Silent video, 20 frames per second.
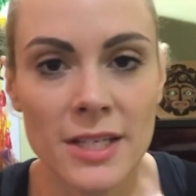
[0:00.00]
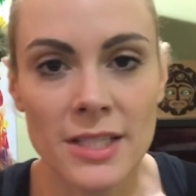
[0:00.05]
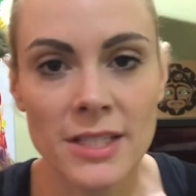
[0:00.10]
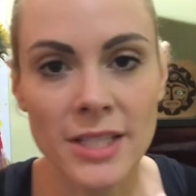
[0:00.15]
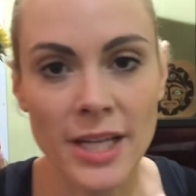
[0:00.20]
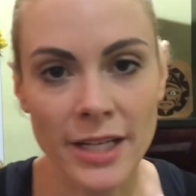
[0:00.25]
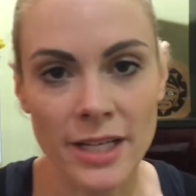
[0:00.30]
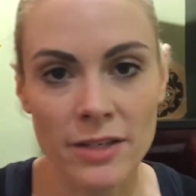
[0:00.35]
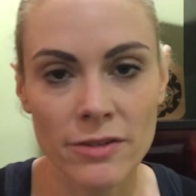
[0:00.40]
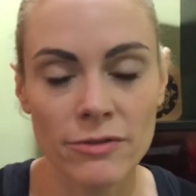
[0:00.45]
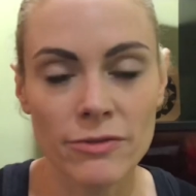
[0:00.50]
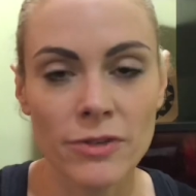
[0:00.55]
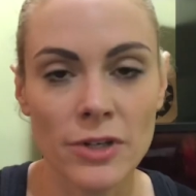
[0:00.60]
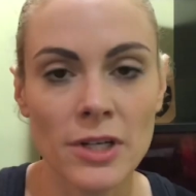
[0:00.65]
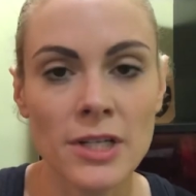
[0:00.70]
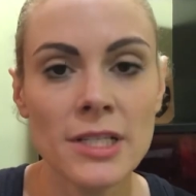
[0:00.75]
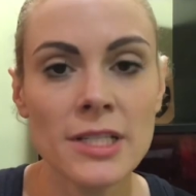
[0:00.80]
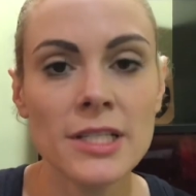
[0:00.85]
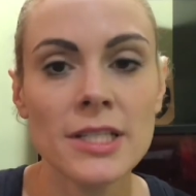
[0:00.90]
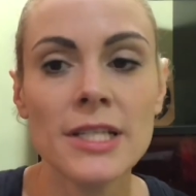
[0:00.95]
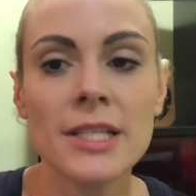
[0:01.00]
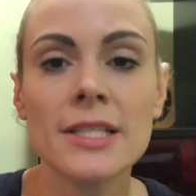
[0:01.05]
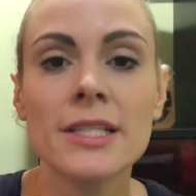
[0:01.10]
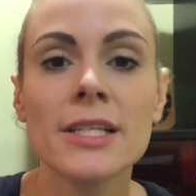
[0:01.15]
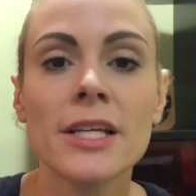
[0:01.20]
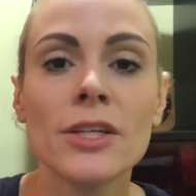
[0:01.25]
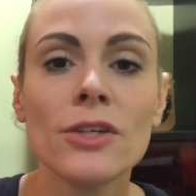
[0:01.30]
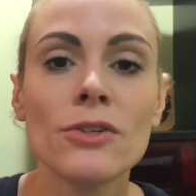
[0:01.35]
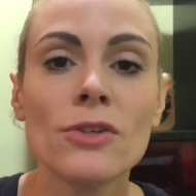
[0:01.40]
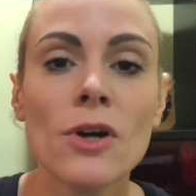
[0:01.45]
second verse is
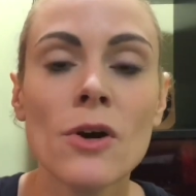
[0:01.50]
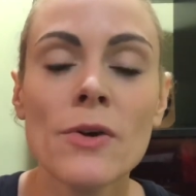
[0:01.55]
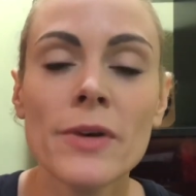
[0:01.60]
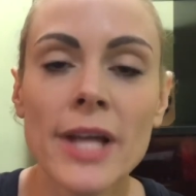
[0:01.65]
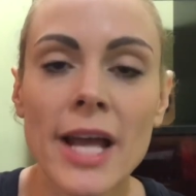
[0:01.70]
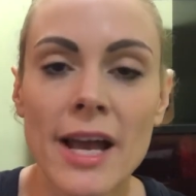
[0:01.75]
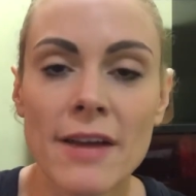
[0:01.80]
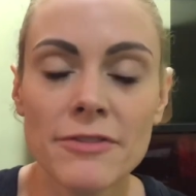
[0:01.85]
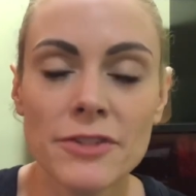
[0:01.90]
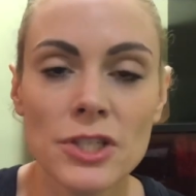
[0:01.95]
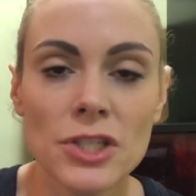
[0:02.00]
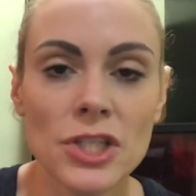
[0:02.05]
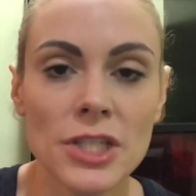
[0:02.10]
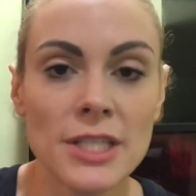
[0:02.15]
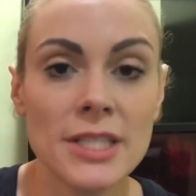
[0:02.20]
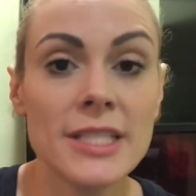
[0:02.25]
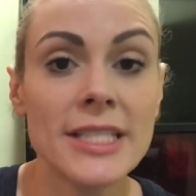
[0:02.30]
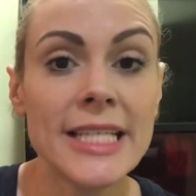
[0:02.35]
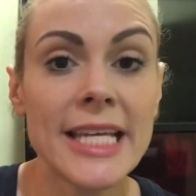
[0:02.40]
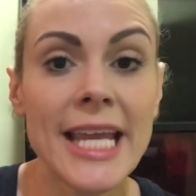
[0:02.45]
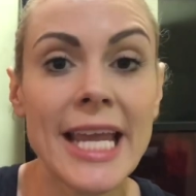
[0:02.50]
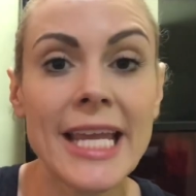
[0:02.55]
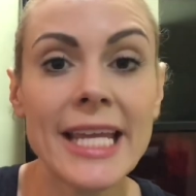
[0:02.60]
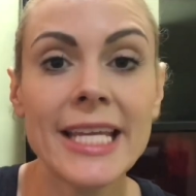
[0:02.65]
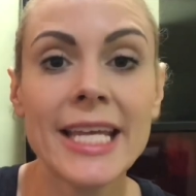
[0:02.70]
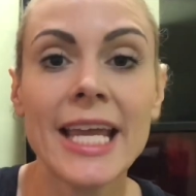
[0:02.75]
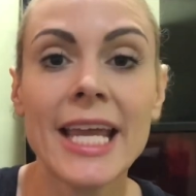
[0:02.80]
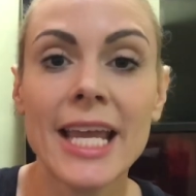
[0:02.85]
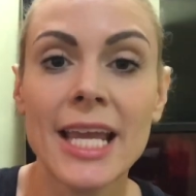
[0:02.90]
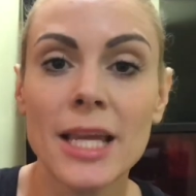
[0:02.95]
that you don't have to just
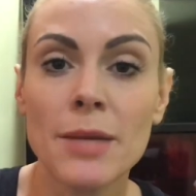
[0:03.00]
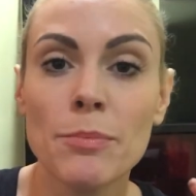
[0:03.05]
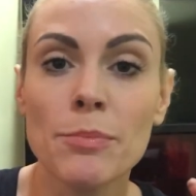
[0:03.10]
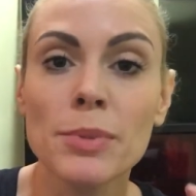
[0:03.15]
take a